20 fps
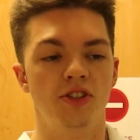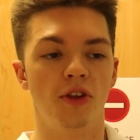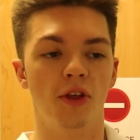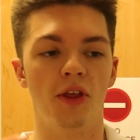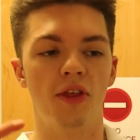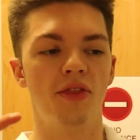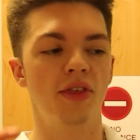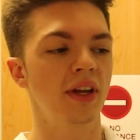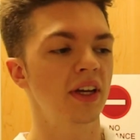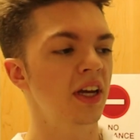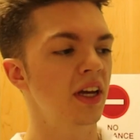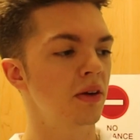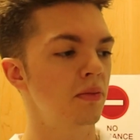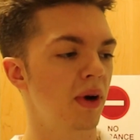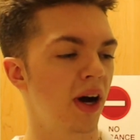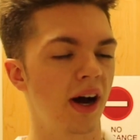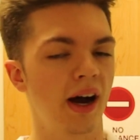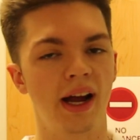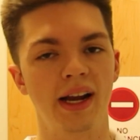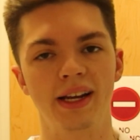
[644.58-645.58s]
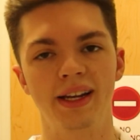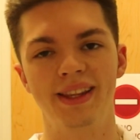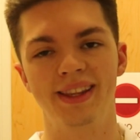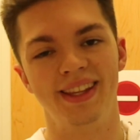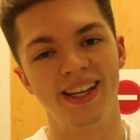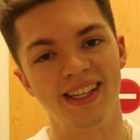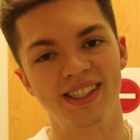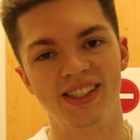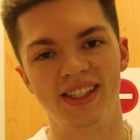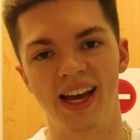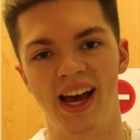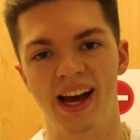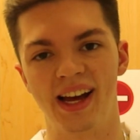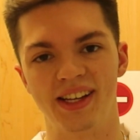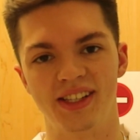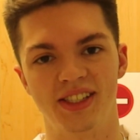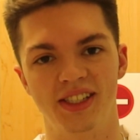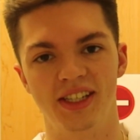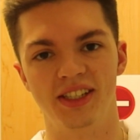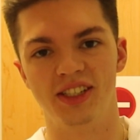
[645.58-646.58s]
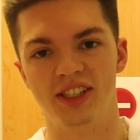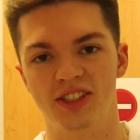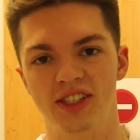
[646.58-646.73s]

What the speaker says: So the thinking behind this test is